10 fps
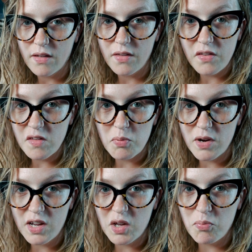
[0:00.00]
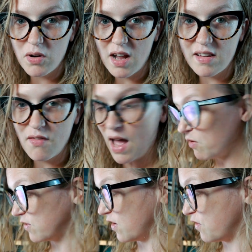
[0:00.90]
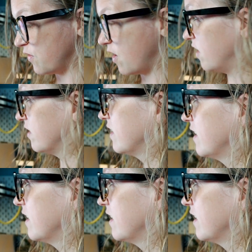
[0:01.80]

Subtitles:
This is a pretty good productive hour so far.